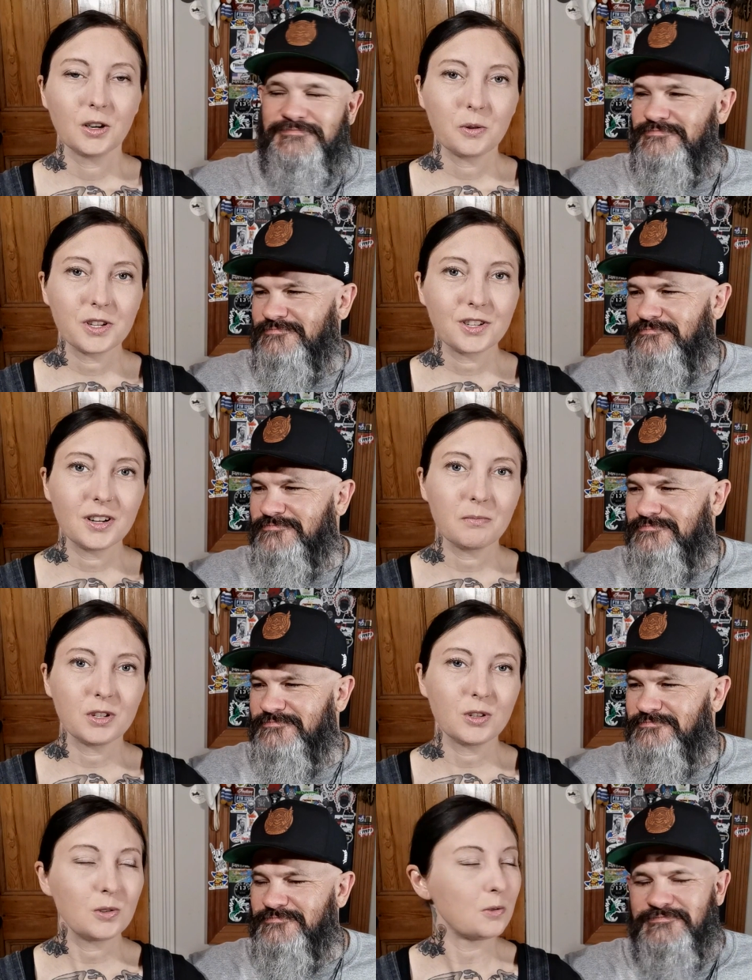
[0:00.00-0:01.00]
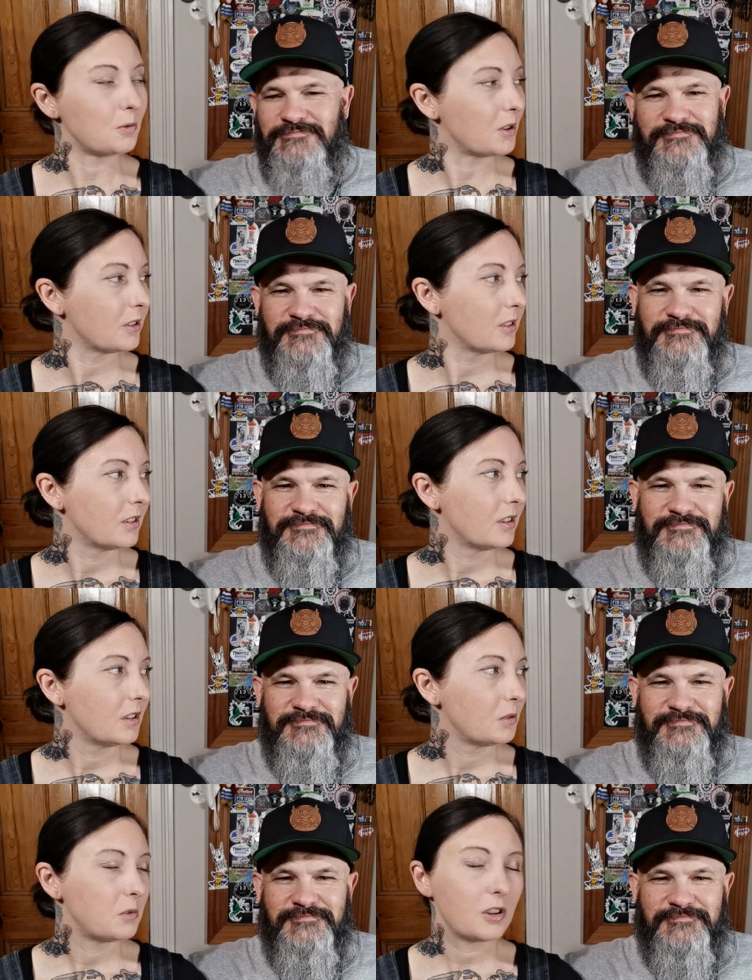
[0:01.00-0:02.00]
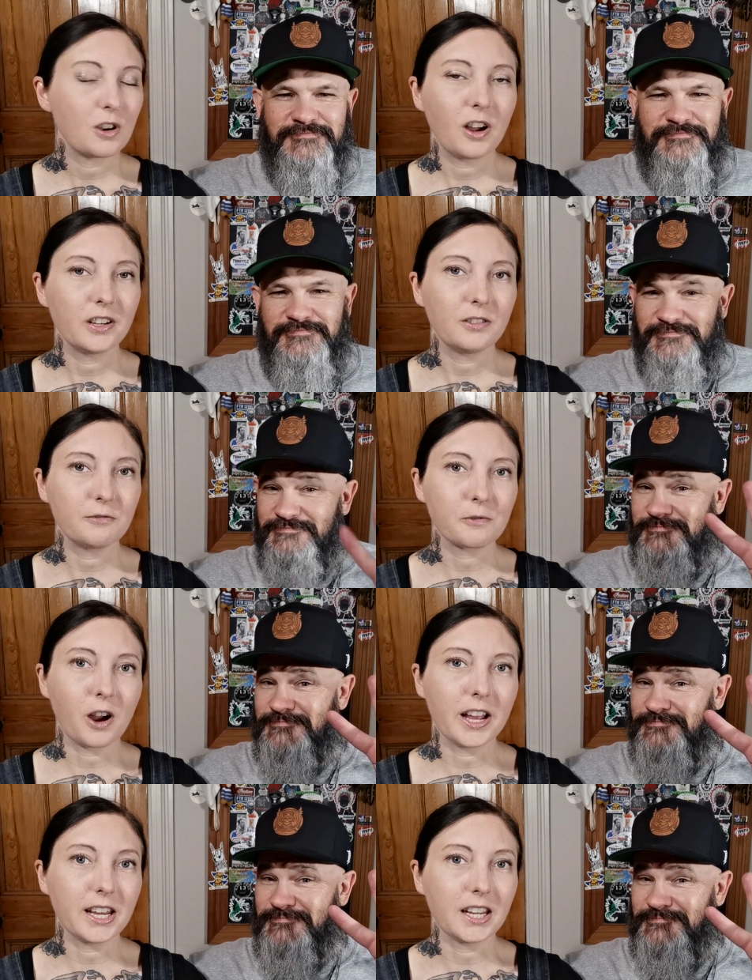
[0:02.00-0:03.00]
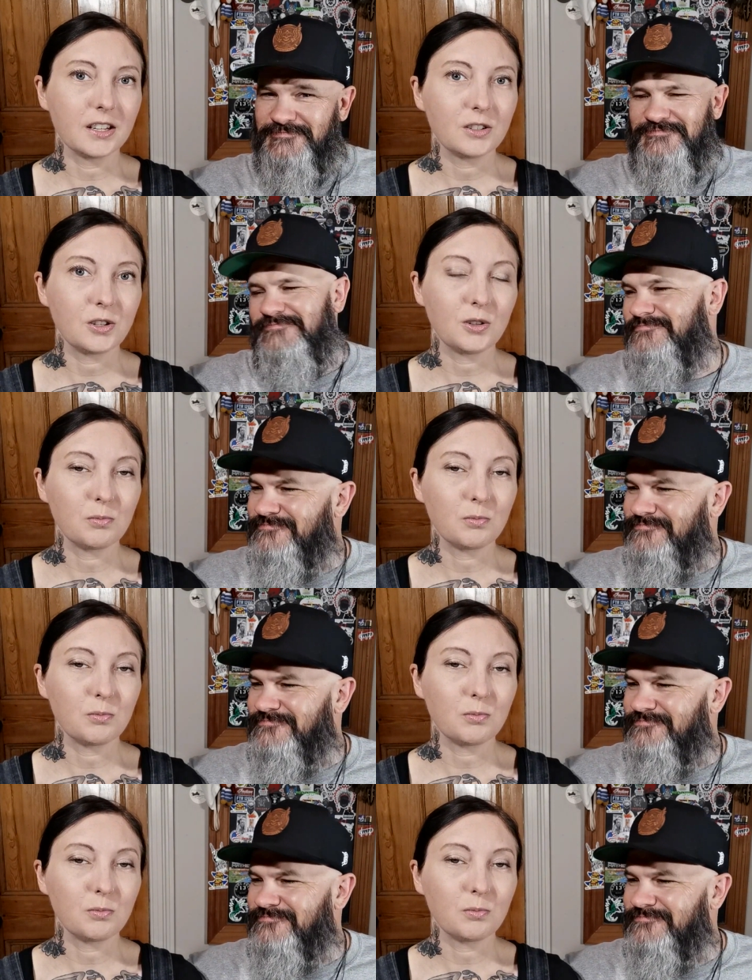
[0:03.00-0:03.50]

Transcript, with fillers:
Speaker 1: Question number two. What kind of riding do you